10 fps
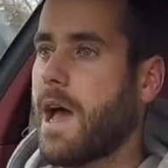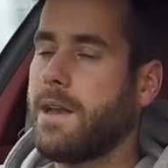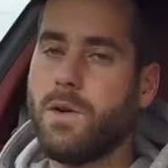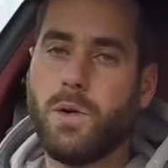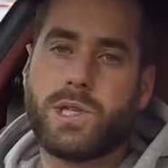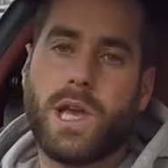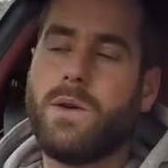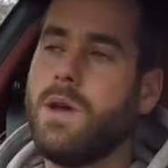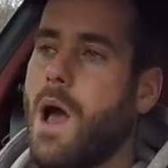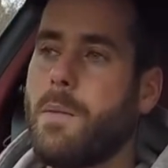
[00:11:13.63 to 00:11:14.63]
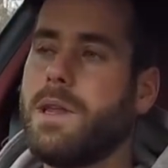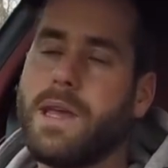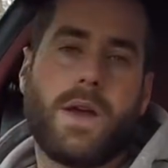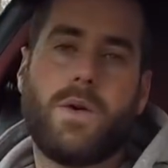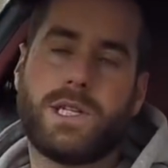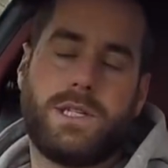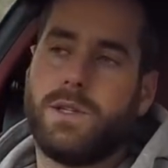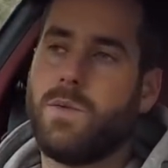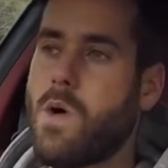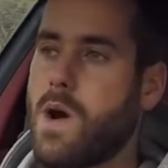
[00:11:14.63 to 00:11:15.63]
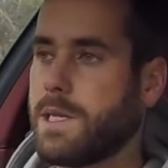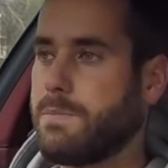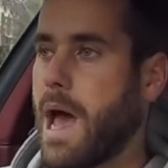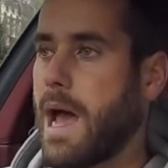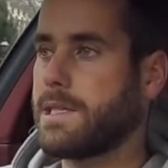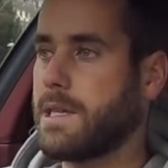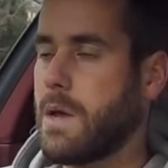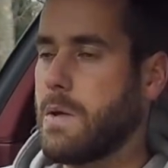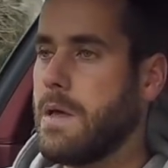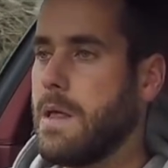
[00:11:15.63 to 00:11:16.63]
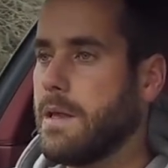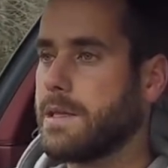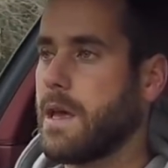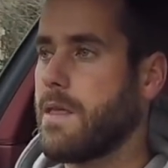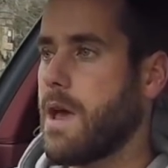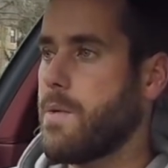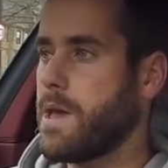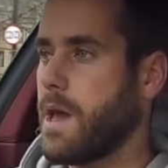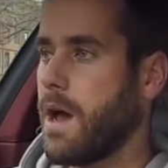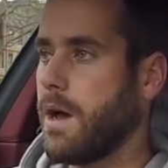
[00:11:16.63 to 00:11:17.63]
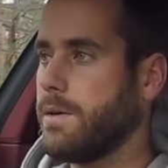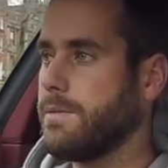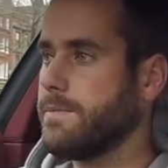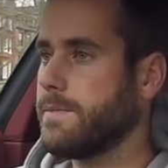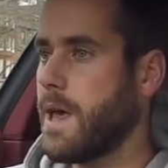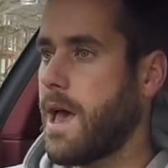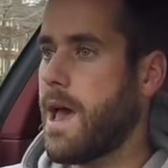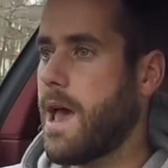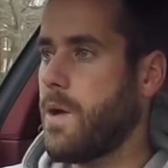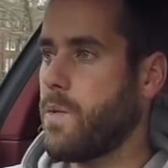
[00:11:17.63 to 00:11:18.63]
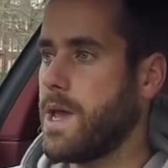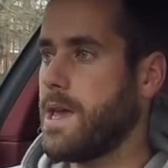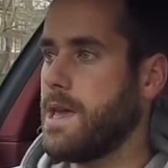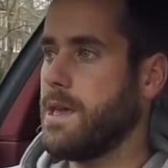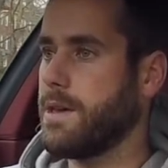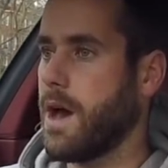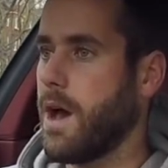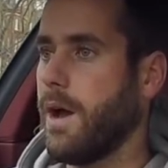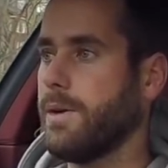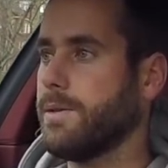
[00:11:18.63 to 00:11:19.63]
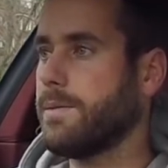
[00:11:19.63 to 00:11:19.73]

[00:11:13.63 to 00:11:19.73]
And also, I'm going to get questions on why it's back, so there we go. There we go.